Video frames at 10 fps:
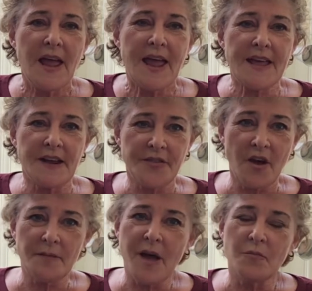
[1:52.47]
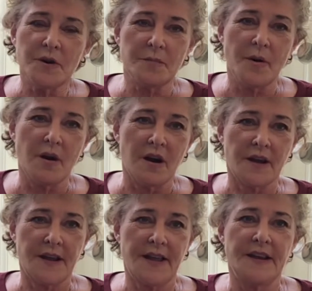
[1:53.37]
And I thought about Winter
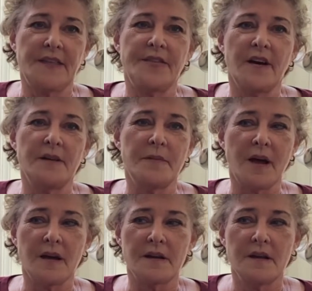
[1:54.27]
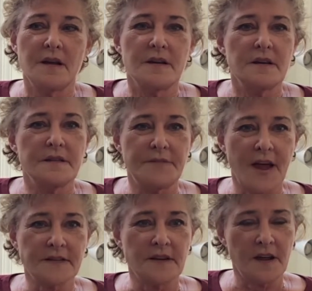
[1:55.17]
Park, and I thought about the
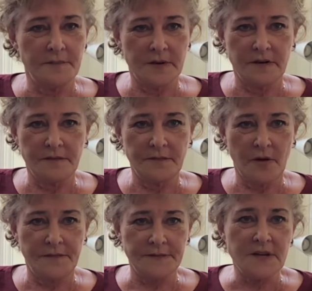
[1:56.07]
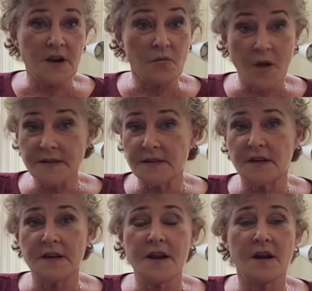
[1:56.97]
fact that I've been a 50-year
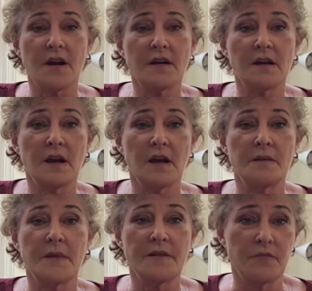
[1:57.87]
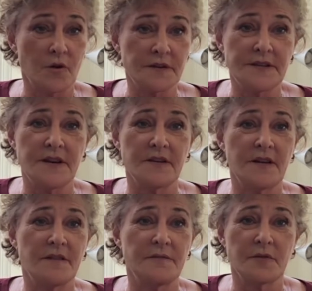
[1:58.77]
resident here. I've worked here,
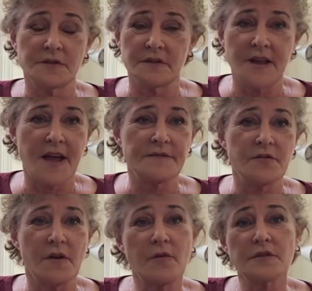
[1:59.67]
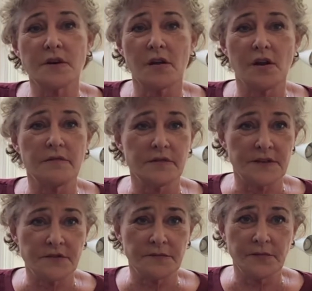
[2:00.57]
I've worked on the Avenue, I've worked all over
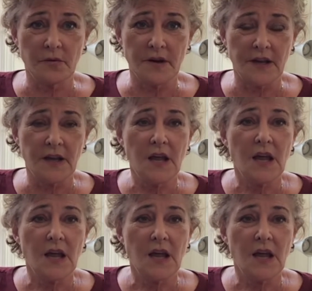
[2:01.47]
Central Florida.